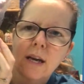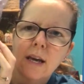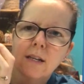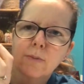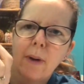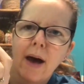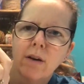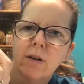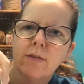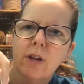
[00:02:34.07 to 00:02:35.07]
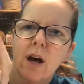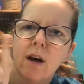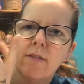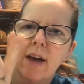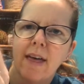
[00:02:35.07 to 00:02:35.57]
It's Pound of
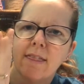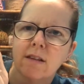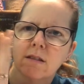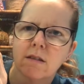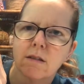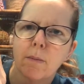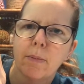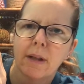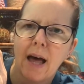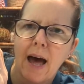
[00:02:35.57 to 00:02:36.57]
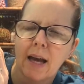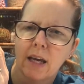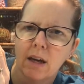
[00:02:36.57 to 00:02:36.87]
Love, and this is the black